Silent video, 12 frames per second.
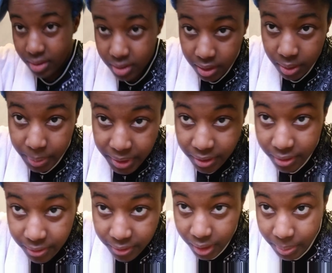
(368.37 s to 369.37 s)
Do a bit
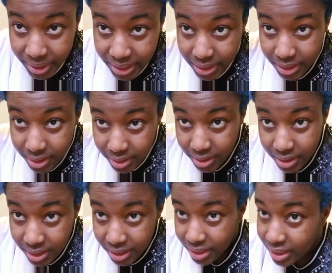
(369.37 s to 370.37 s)
of rubbing.
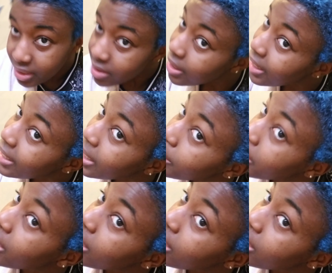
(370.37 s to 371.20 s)
Try and get my